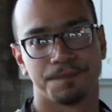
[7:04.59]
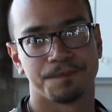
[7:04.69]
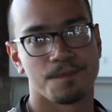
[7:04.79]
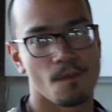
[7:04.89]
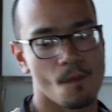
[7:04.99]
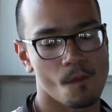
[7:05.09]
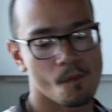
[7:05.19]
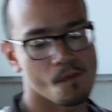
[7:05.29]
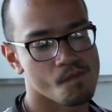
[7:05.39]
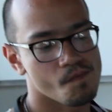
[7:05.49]

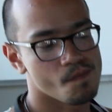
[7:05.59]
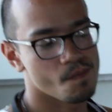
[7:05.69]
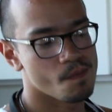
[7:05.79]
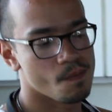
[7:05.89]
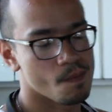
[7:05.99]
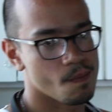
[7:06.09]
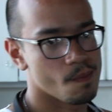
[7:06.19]
No one is speaking in this clip.